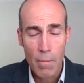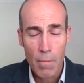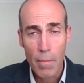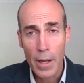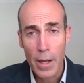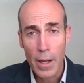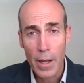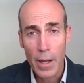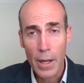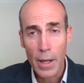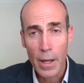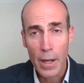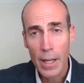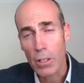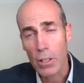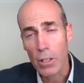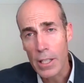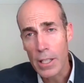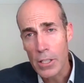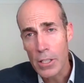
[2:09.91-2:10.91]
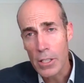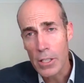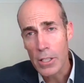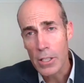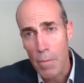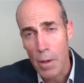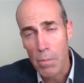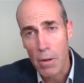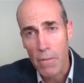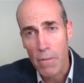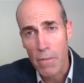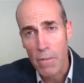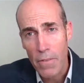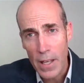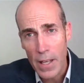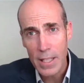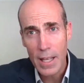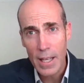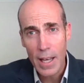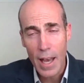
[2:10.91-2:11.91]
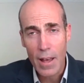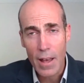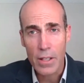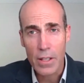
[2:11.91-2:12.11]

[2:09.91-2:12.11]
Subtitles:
My name's Andrew Lynch, and I'm a professor